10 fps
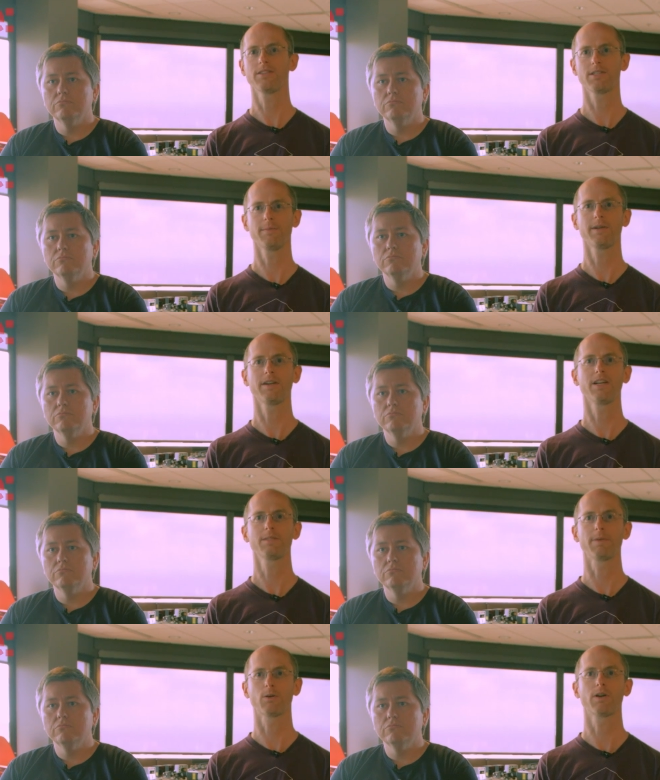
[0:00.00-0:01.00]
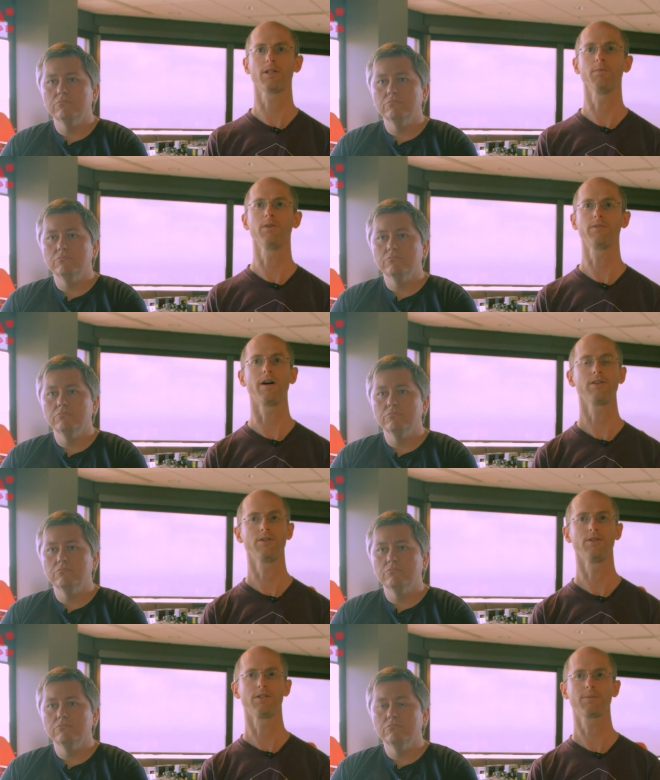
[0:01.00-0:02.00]
Speaker 1: system areas, but quickly moved on
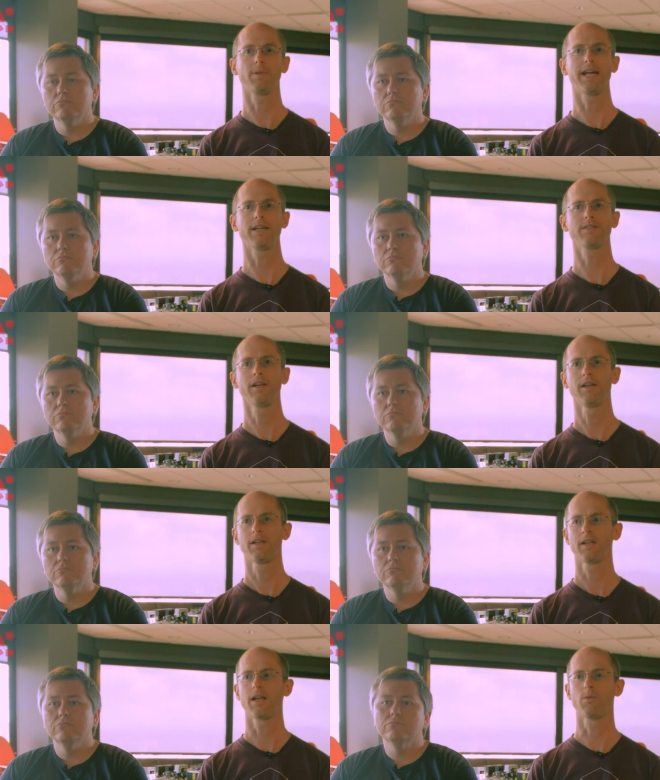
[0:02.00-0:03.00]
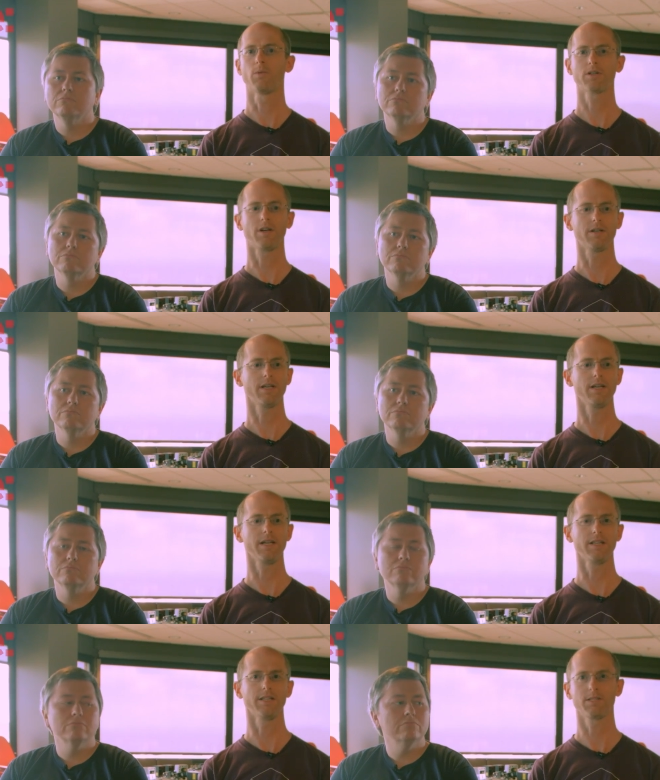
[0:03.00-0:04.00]
to displays and worked on
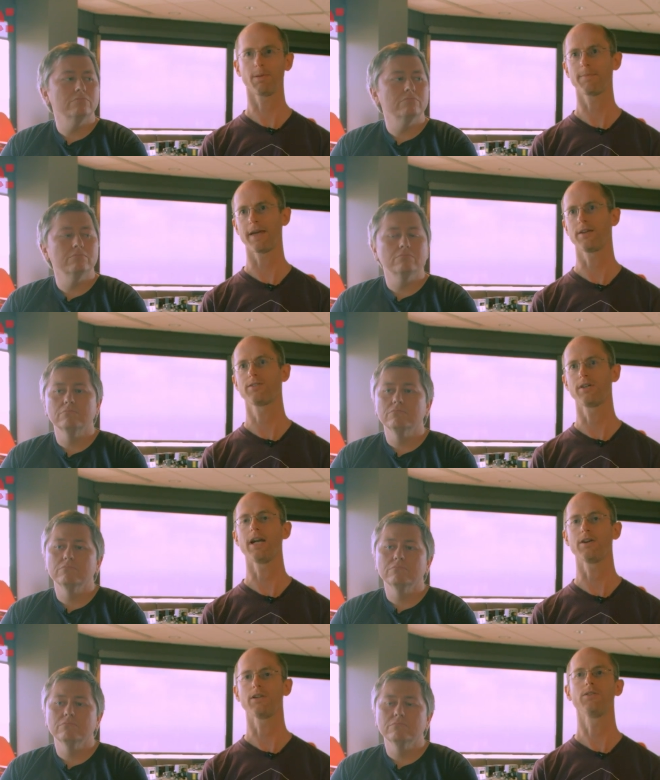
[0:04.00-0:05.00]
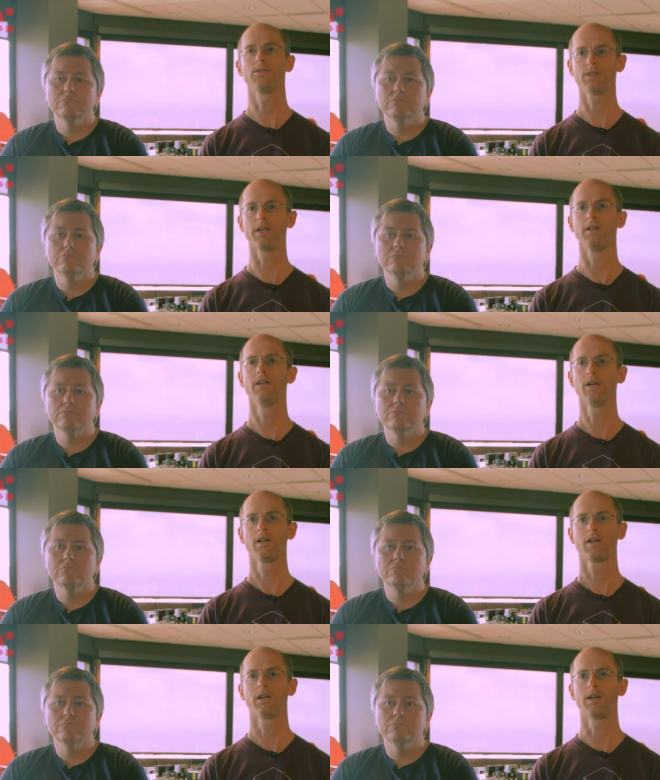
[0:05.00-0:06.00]
getting the display panels are now used in
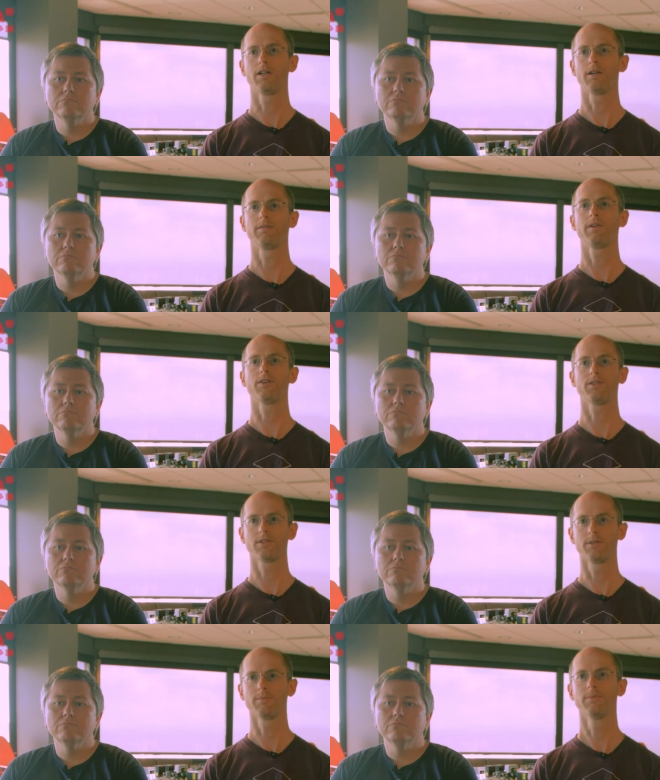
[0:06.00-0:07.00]
uh, our VR system.